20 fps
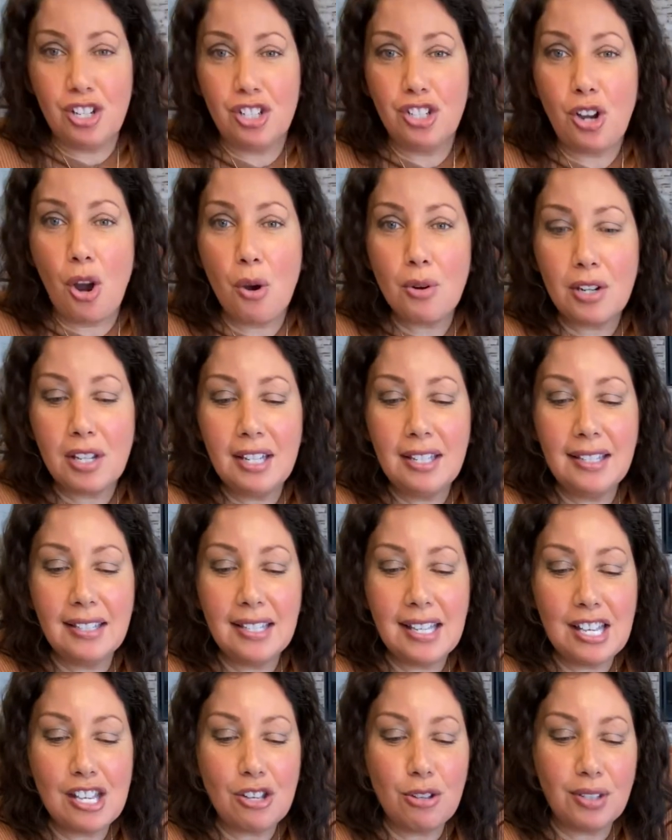totally
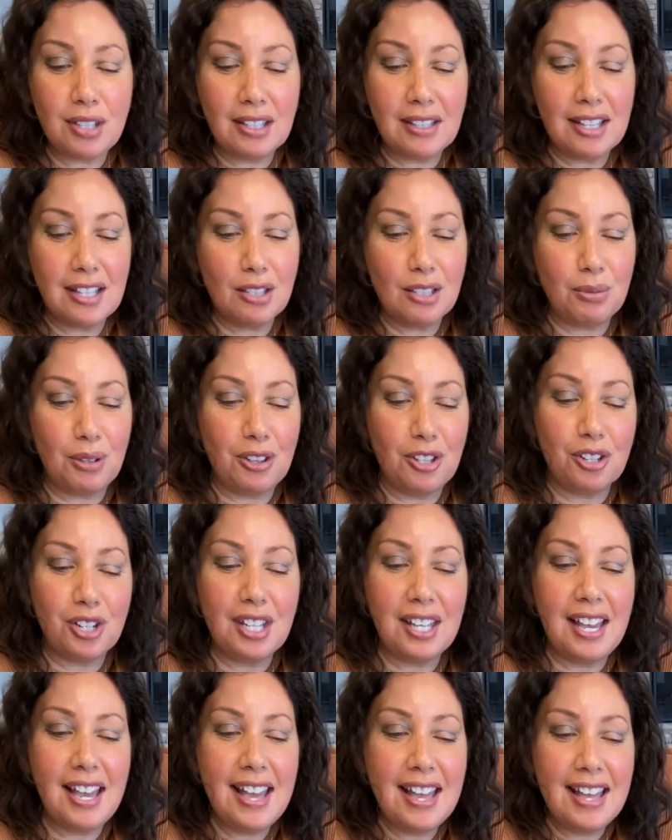see using this with your
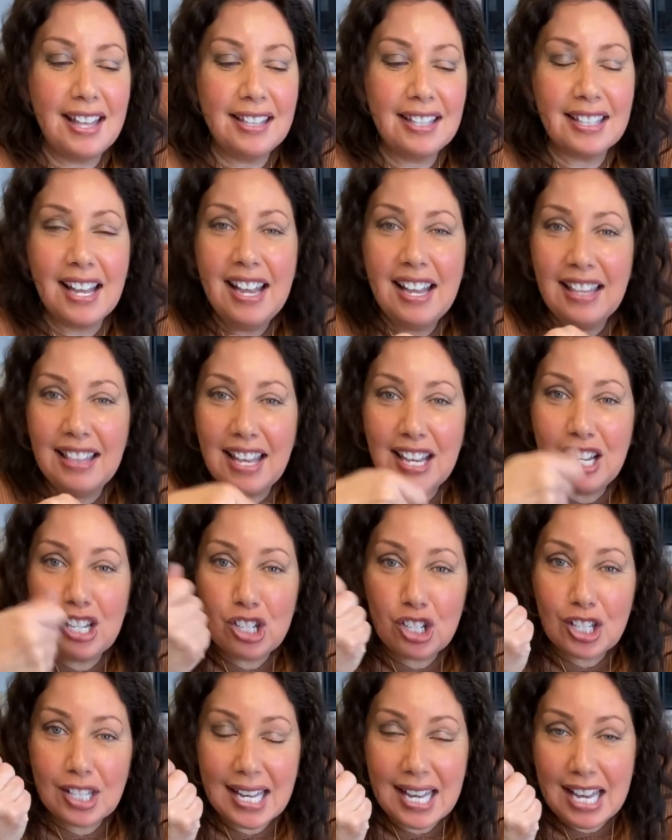kids. They could
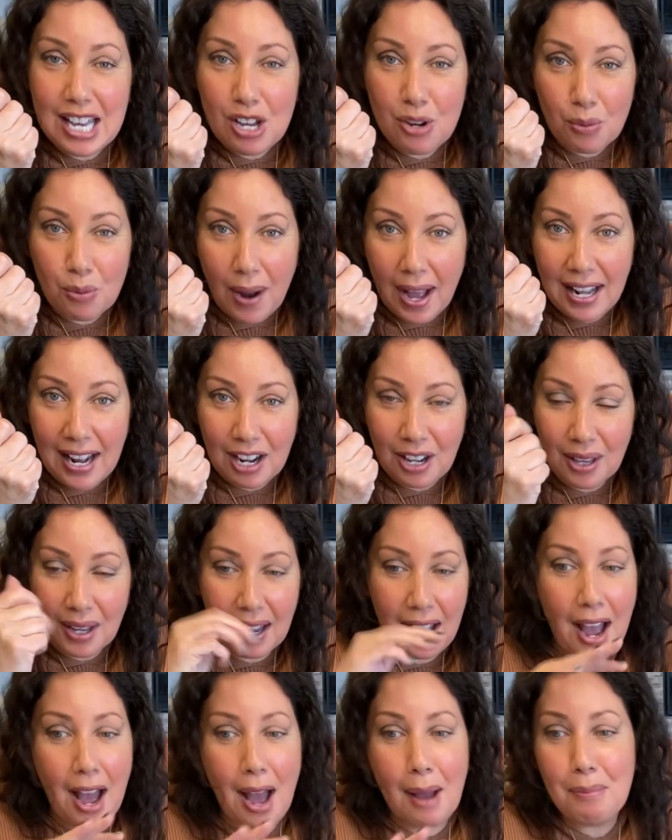just eat right out of the
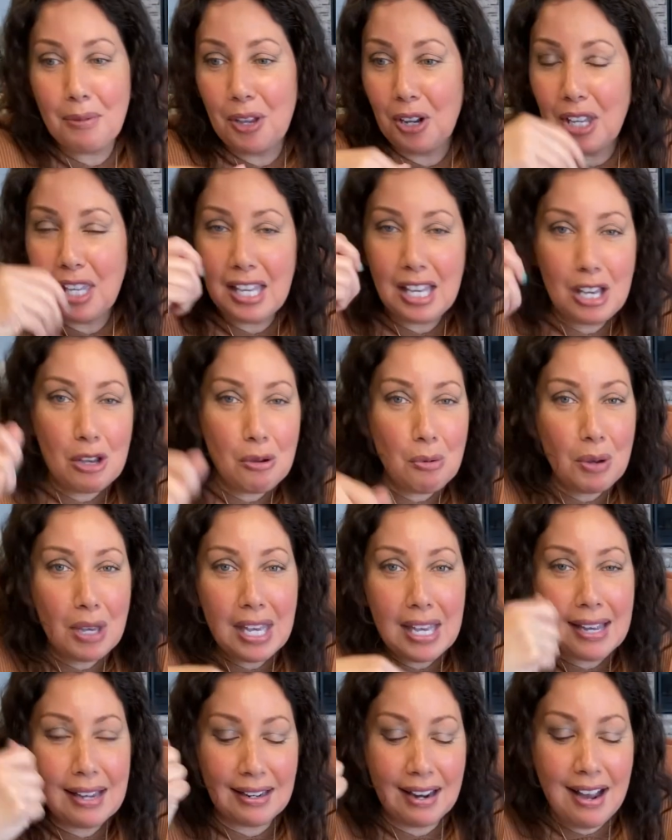cup. They're
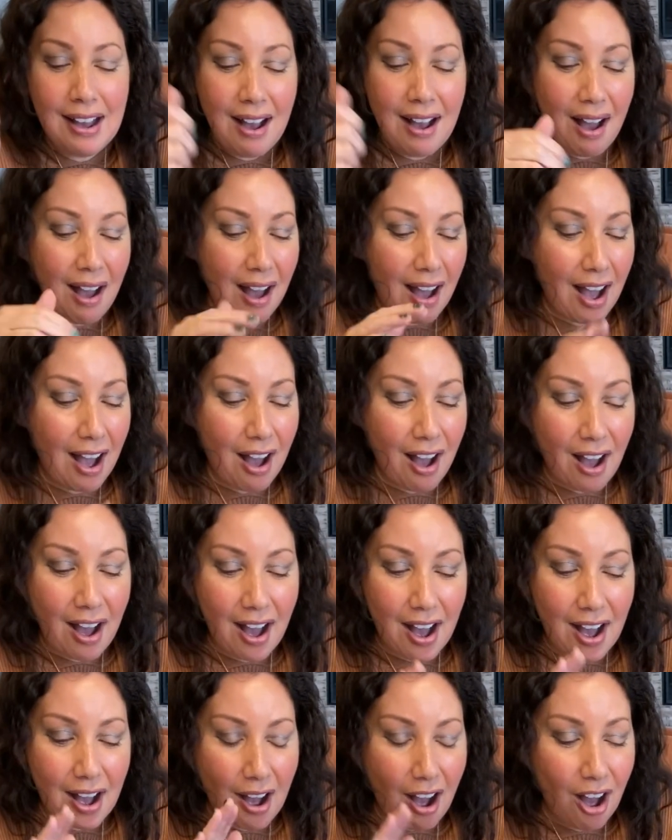kiwi and
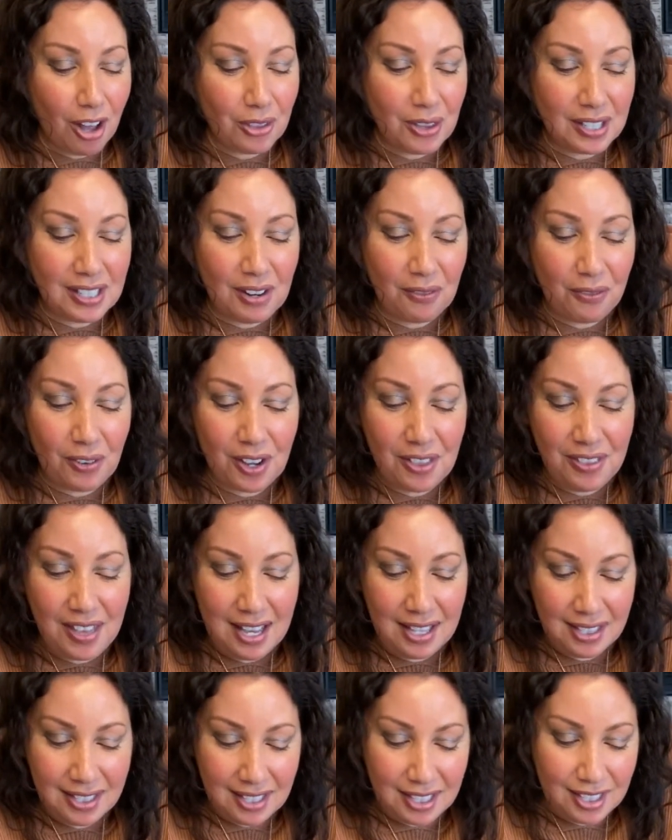all the different
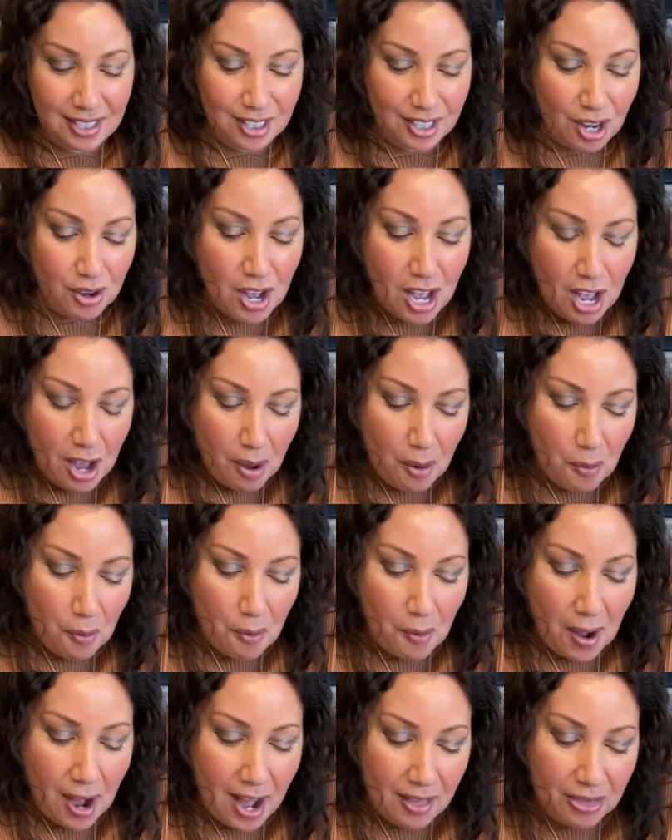things. And so
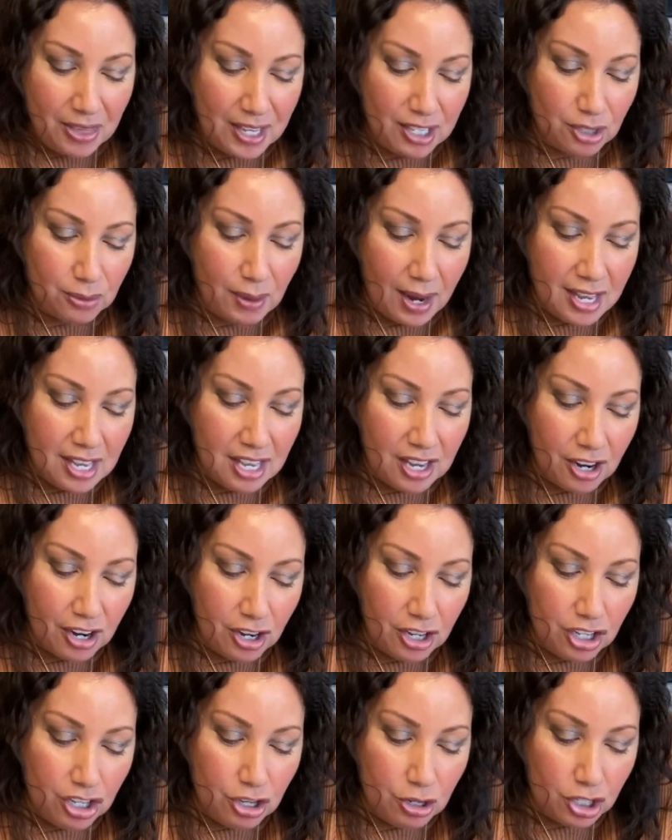this right
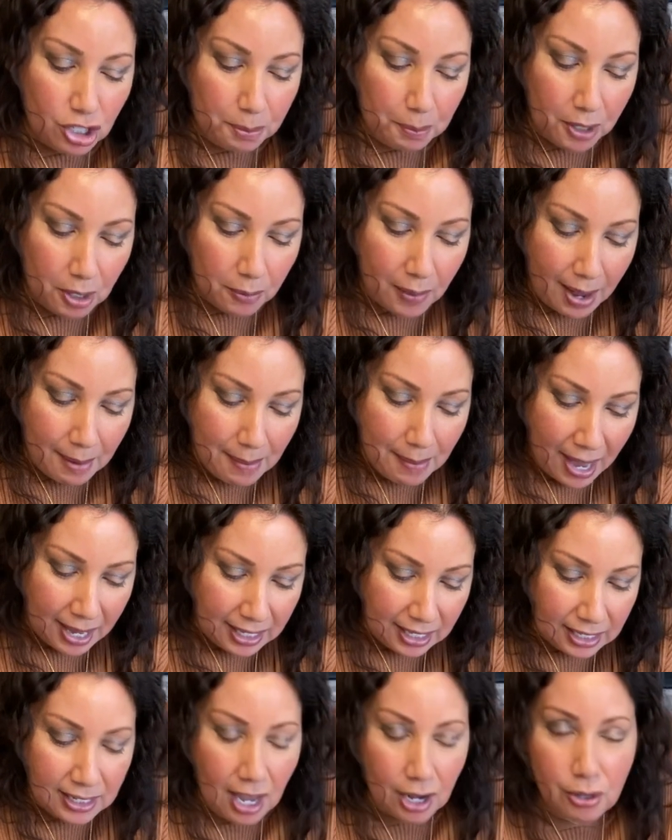here, you just put it right
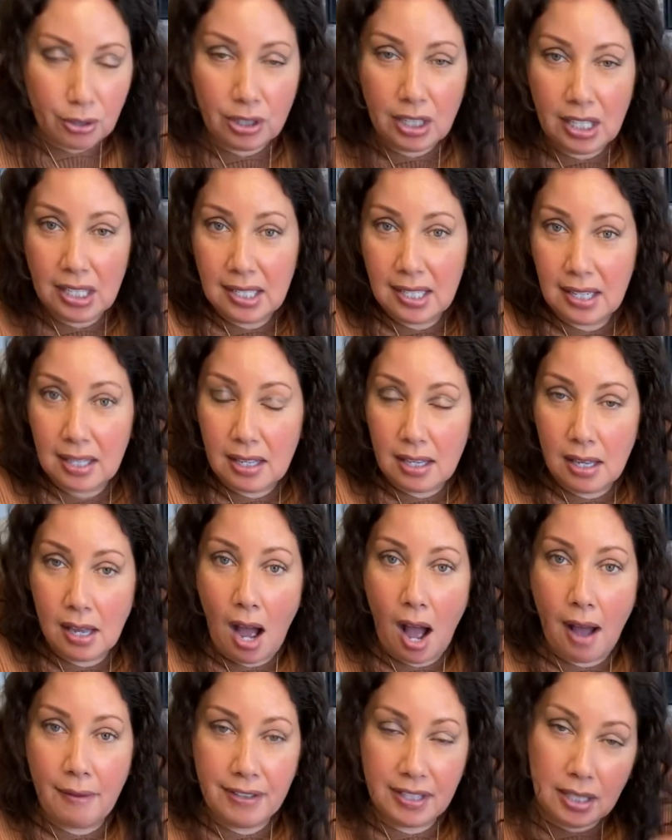back in, not only to
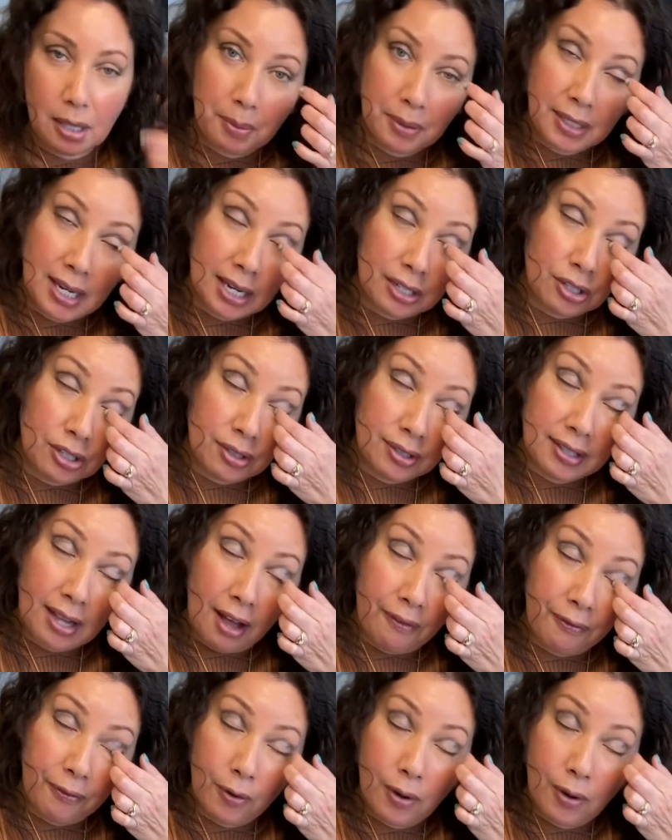obviously protect yourself